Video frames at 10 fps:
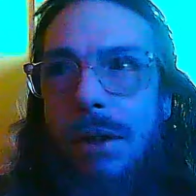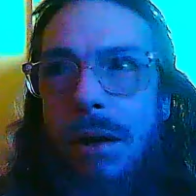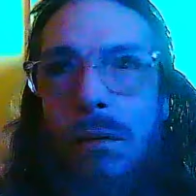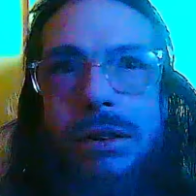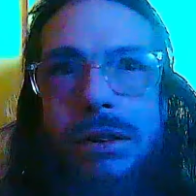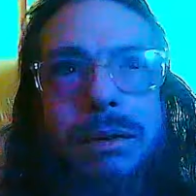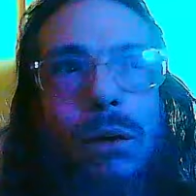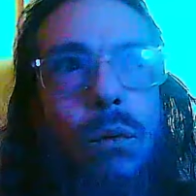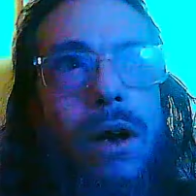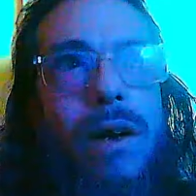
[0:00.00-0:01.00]
I wasn't even
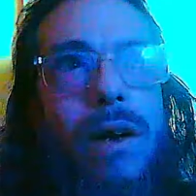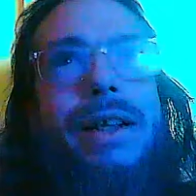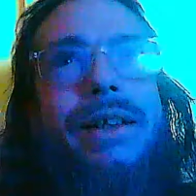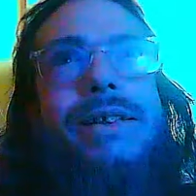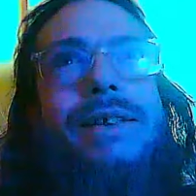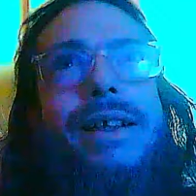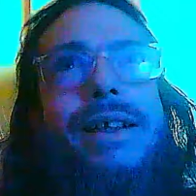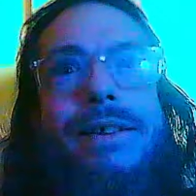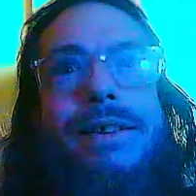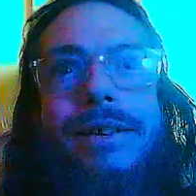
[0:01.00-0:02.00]
aware it
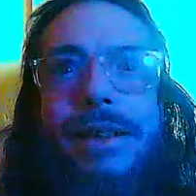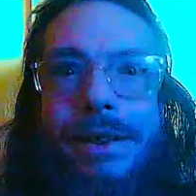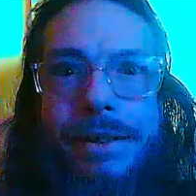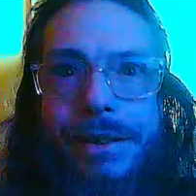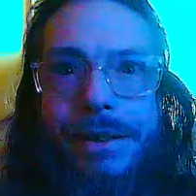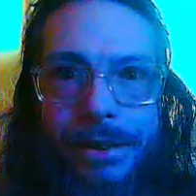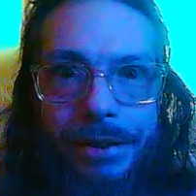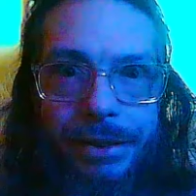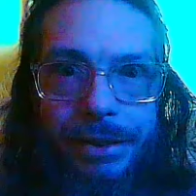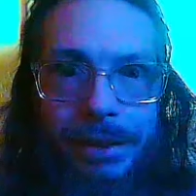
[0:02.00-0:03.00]
existed
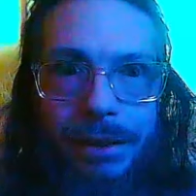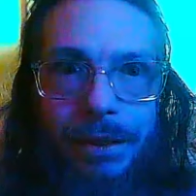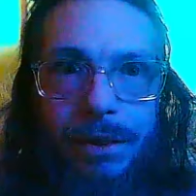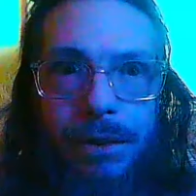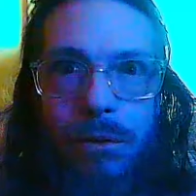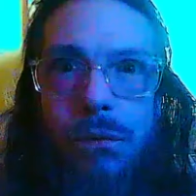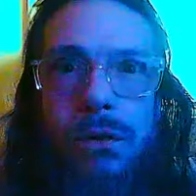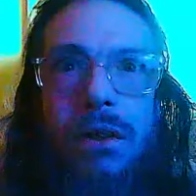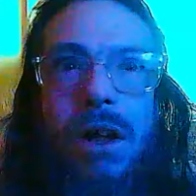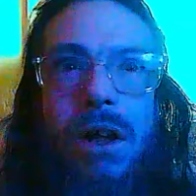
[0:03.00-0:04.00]
for
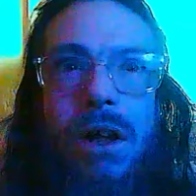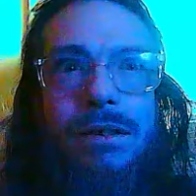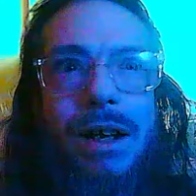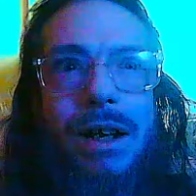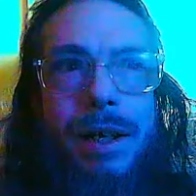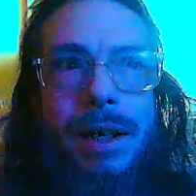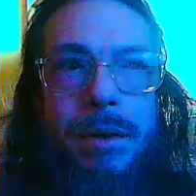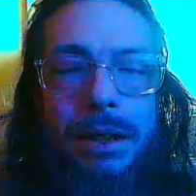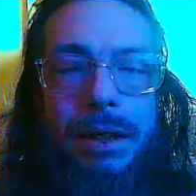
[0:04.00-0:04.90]
a long time